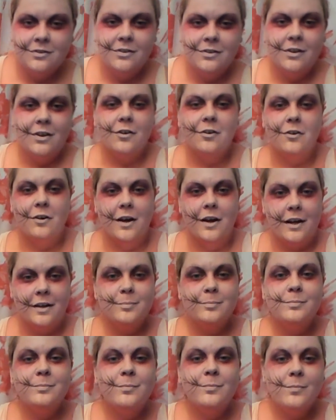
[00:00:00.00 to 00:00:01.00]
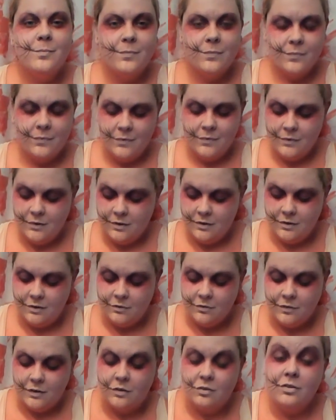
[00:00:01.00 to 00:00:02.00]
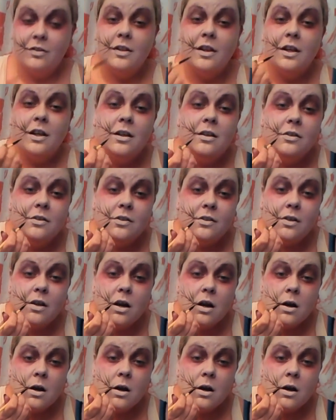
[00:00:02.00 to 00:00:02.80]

All right, let's finish these.